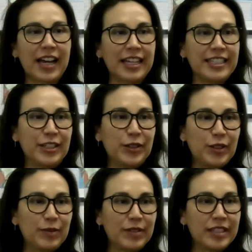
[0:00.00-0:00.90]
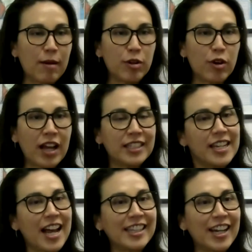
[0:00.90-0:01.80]
I see Tom DeGrazia
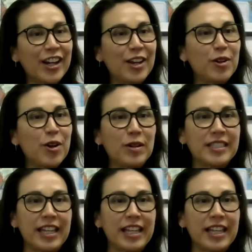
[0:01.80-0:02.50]
out there, he would always say,